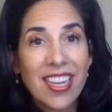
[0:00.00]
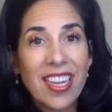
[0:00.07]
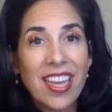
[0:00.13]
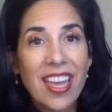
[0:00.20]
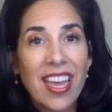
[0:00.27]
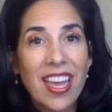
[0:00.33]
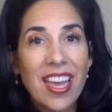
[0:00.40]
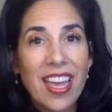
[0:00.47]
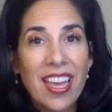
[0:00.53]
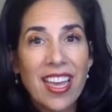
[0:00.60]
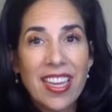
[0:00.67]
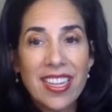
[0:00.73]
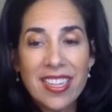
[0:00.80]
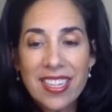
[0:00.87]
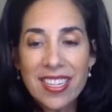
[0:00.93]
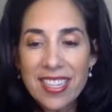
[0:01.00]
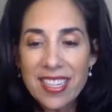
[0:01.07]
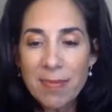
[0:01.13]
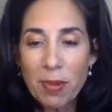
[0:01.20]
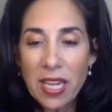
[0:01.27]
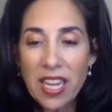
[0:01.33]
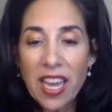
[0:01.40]
And
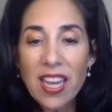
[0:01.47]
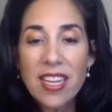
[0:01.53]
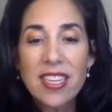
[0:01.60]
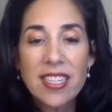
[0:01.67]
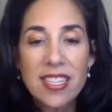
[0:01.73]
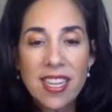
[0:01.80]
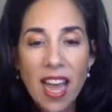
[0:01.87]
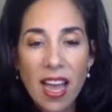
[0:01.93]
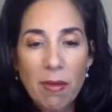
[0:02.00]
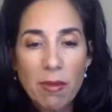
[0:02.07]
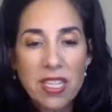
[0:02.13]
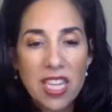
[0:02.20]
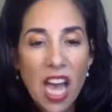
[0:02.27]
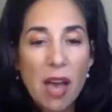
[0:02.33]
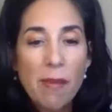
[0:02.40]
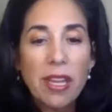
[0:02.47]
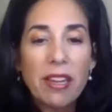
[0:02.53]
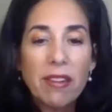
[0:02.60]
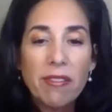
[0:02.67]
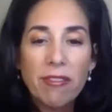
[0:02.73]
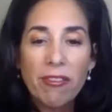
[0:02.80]
because I was coming